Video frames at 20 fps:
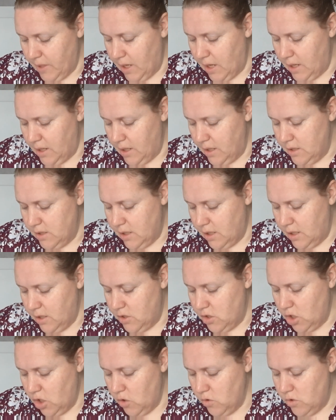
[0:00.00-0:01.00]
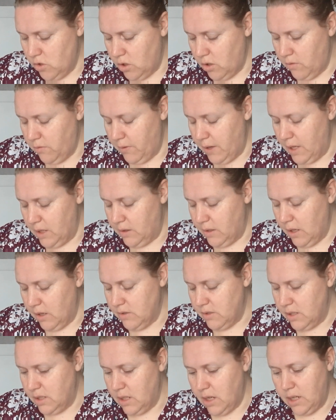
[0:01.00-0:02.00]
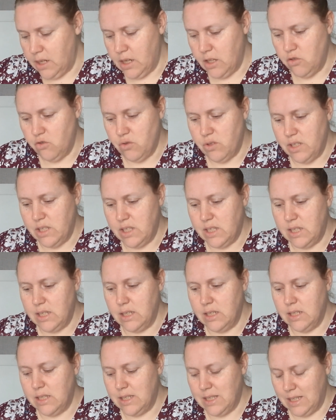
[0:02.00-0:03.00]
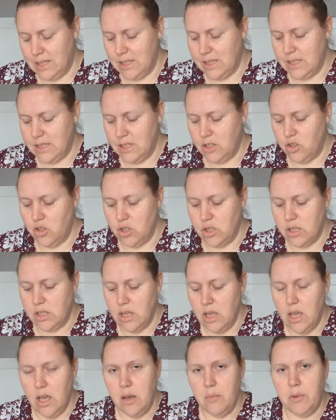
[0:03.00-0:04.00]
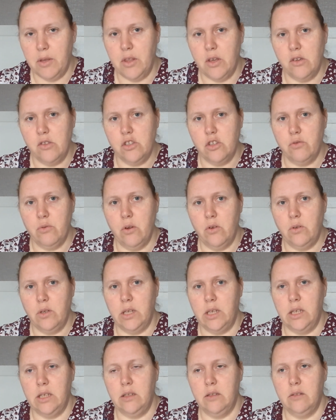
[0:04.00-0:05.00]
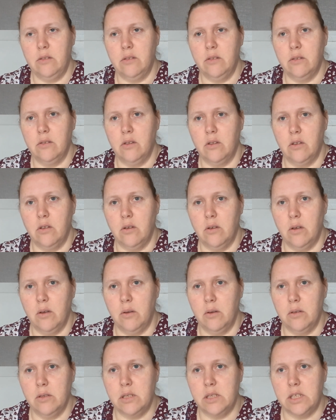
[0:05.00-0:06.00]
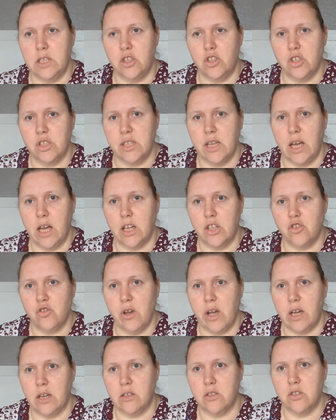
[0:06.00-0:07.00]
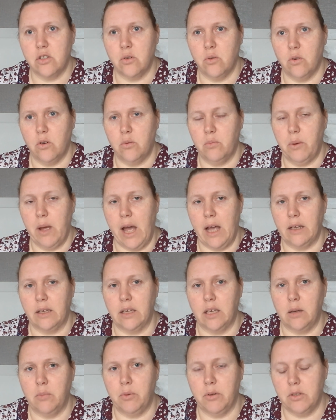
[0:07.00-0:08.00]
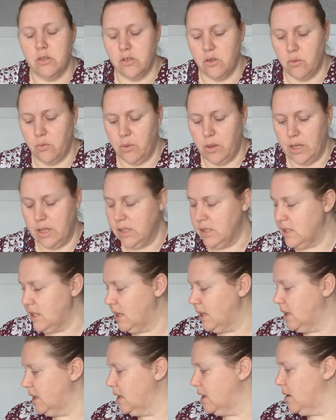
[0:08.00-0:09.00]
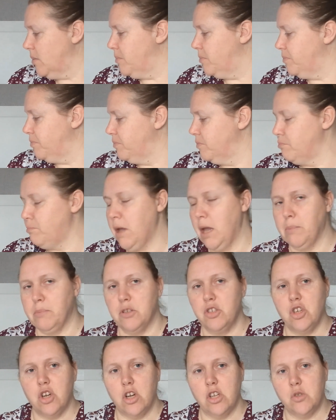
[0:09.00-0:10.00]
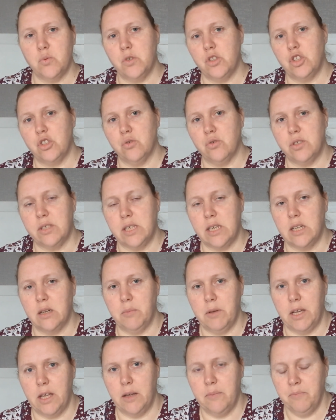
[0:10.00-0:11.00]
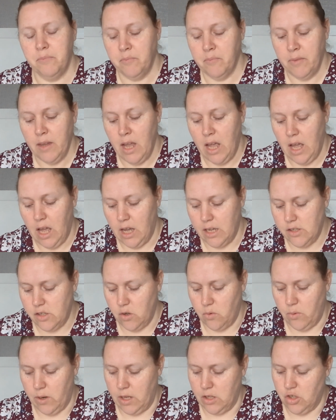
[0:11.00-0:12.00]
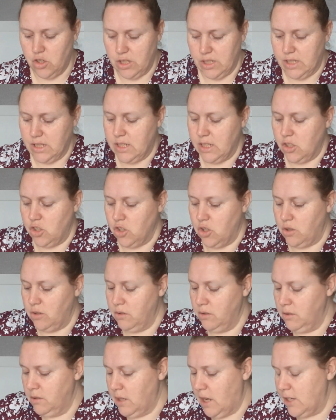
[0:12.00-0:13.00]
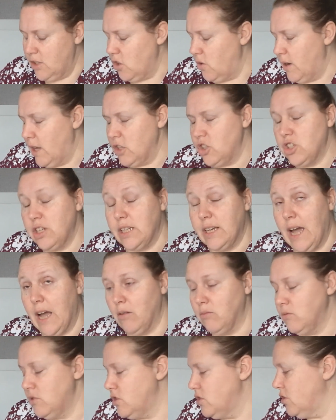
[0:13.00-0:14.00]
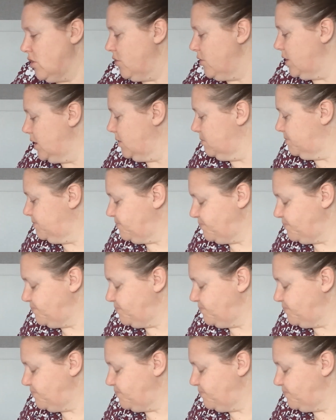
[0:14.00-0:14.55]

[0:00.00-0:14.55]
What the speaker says: And I'd done a total of 8,906 stitches, but those are only stitches that I track, so on Pattern Keeper. So things like paper charts, which you'll see in a minute, I don't actually stitch on. I don't actually count, sorry.